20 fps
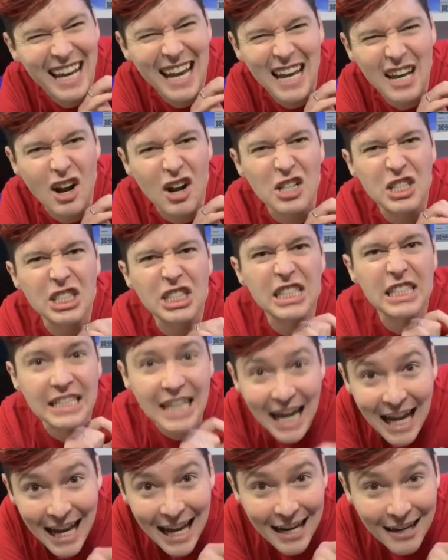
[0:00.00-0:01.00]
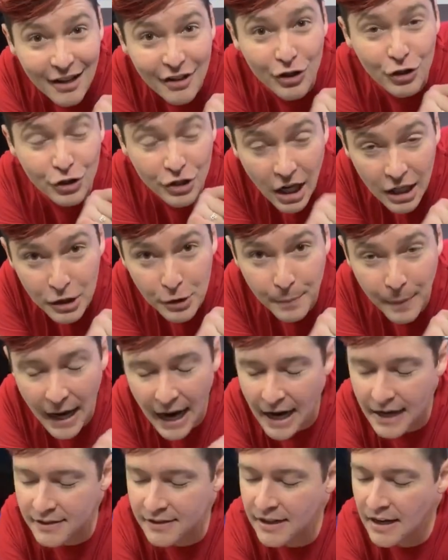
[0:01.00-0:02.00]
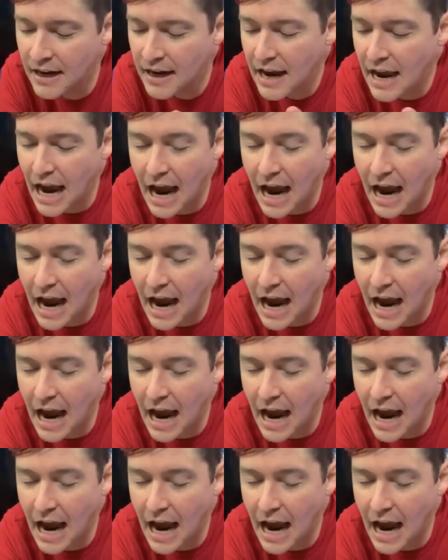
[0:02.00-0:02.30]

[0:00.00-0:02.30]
I cannot stand their touchpads.